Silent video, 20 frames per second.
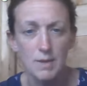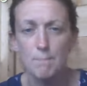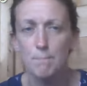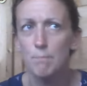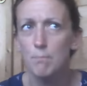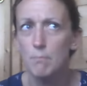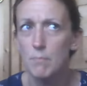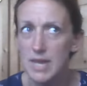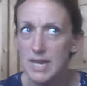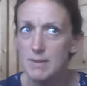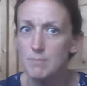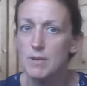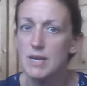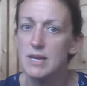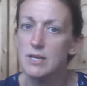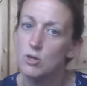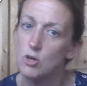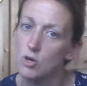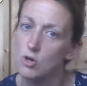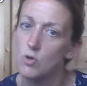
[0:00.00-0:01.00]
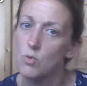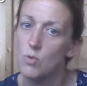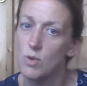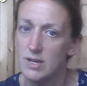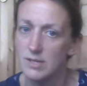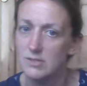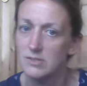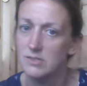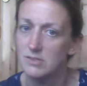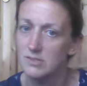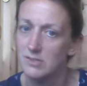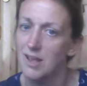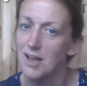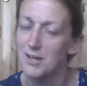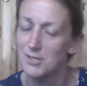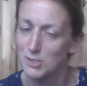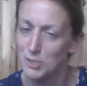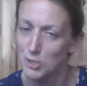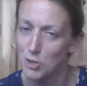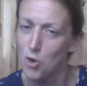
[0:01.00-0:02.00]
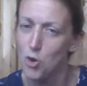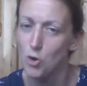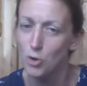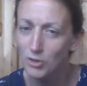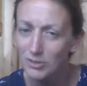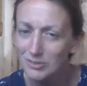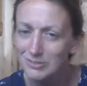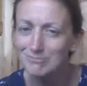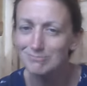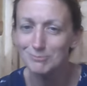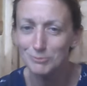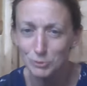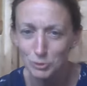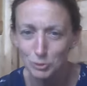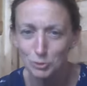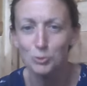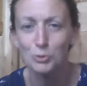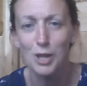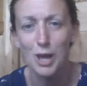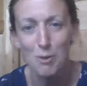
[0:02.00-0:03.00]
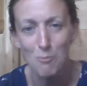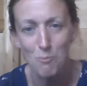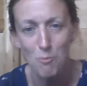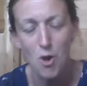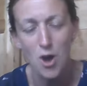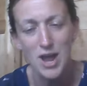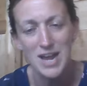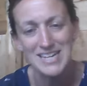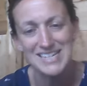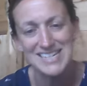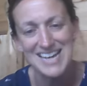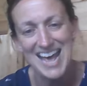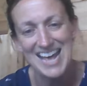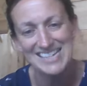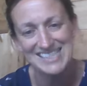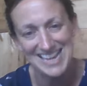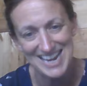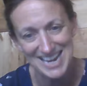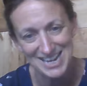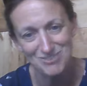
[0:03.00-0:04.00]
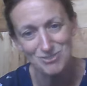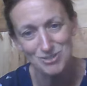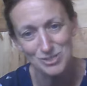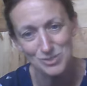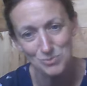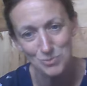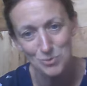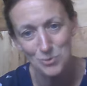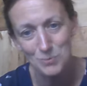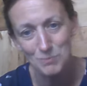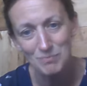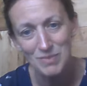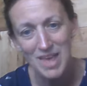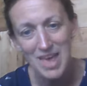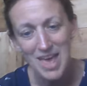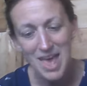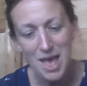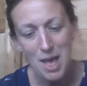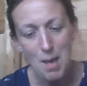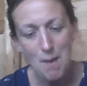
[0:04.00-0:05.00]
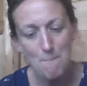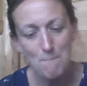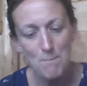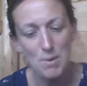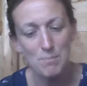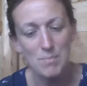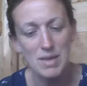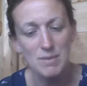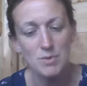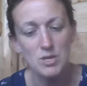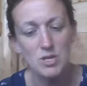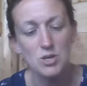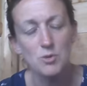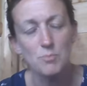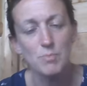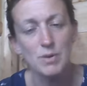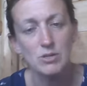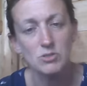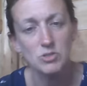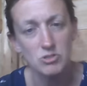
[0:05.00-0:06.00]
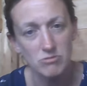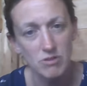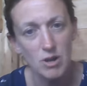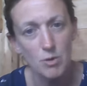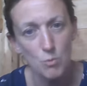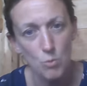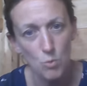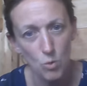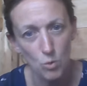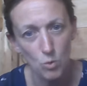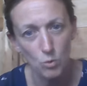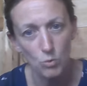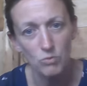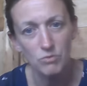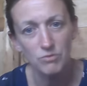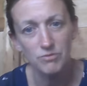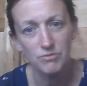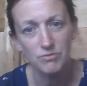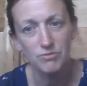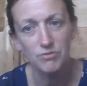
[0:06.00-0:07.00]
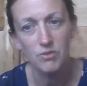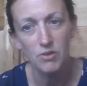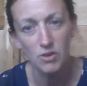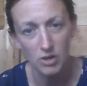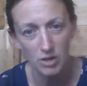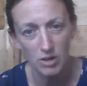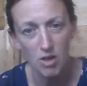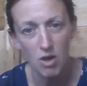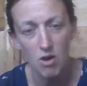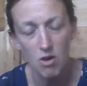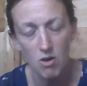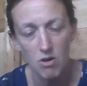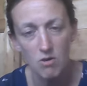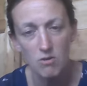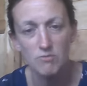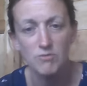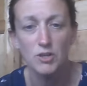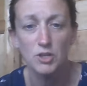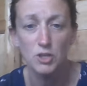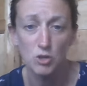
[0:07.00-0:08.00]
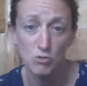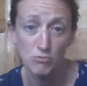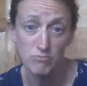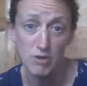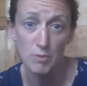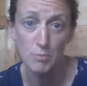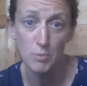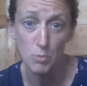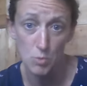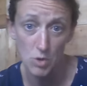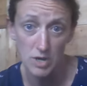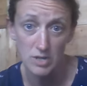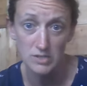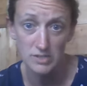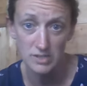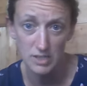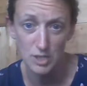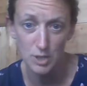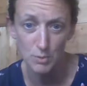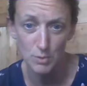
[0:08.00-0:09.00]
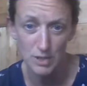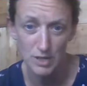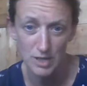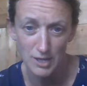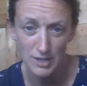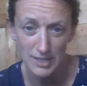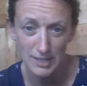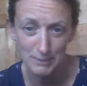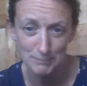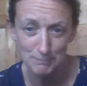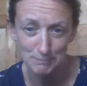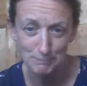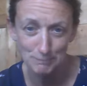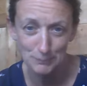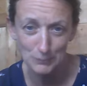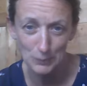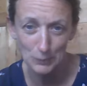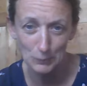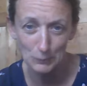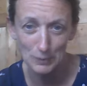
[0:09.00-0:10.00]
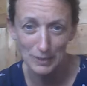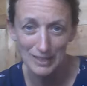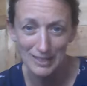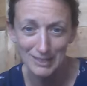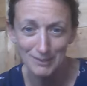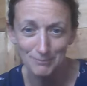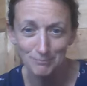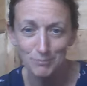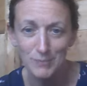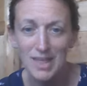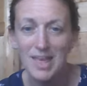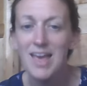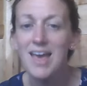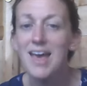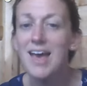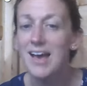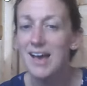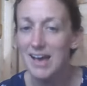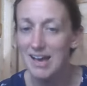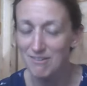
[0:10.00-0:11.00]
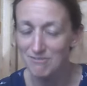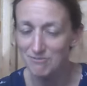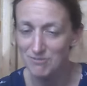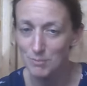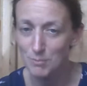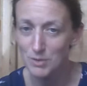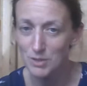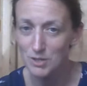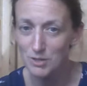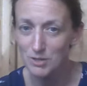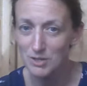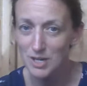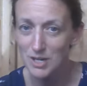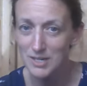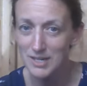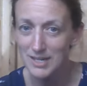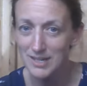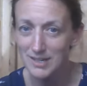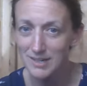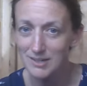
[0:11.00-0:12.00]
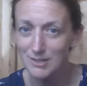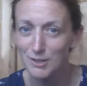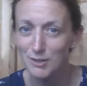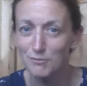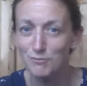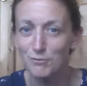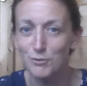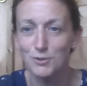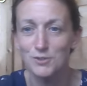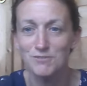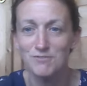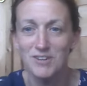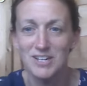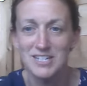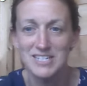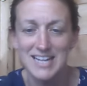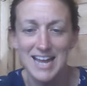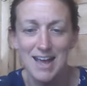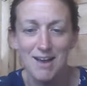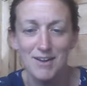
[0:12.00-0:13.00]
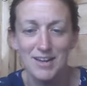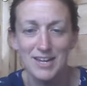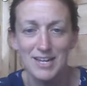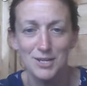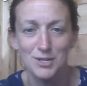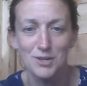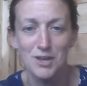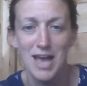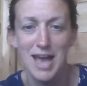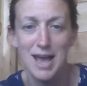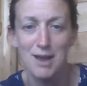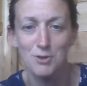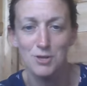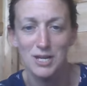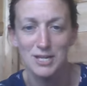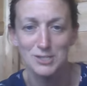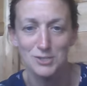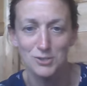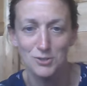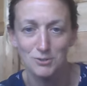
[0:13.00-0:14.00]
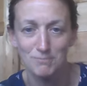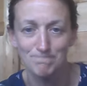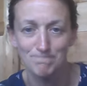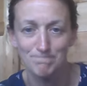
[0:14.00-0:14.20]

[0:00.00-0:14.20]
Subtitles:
Maybe not quite as long, tall, and wide as Hadrian's Wall. Maybe you can build your own wall full of your Roman words that you are learning. Okay? Have fun with your learning. Look forward to finding out how you get on.